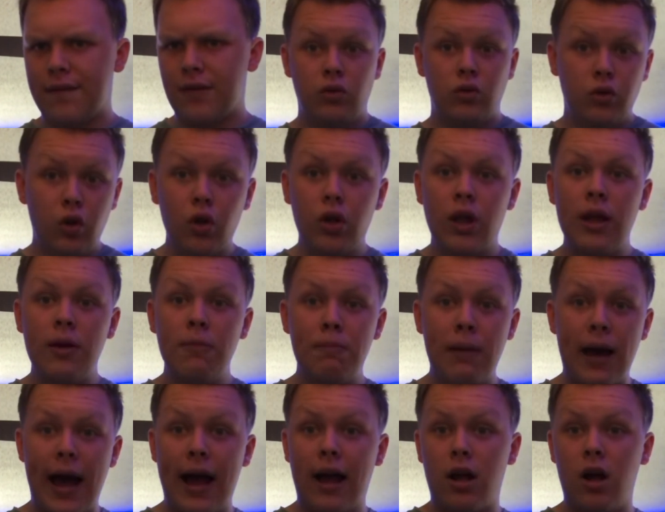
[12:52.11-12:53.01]
Looking
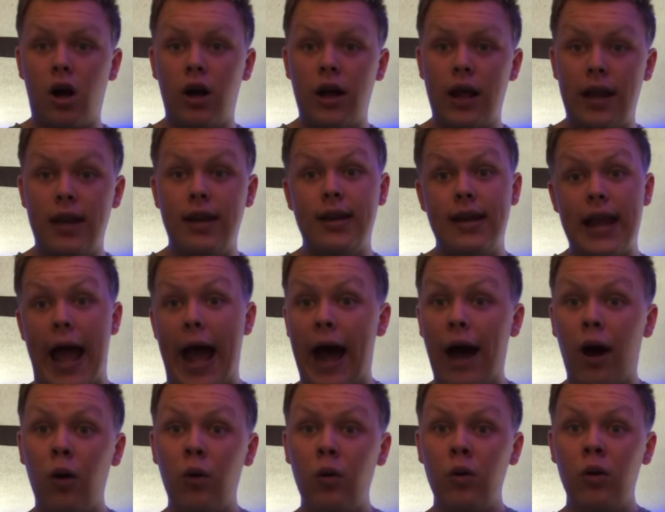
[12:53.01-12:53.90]
back on it
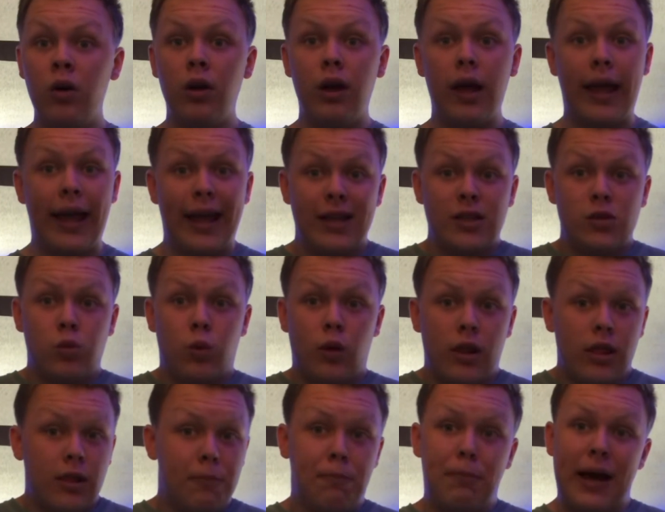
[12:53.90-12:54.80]
now, it's one
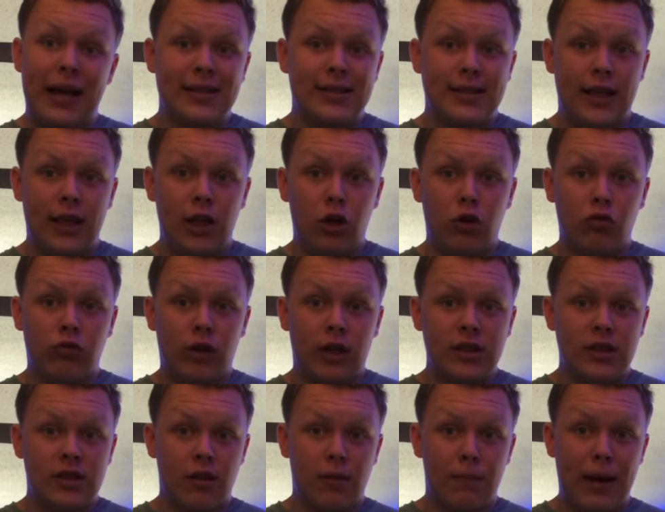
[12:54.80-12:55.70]
of the best heel
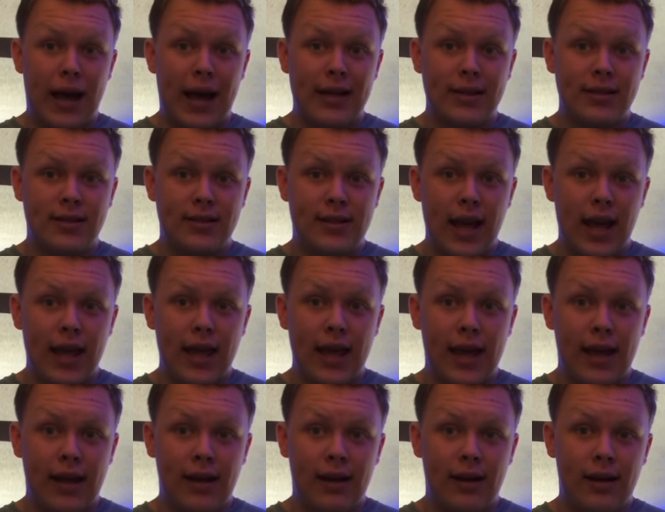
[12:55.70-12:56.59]
runs of the past decade.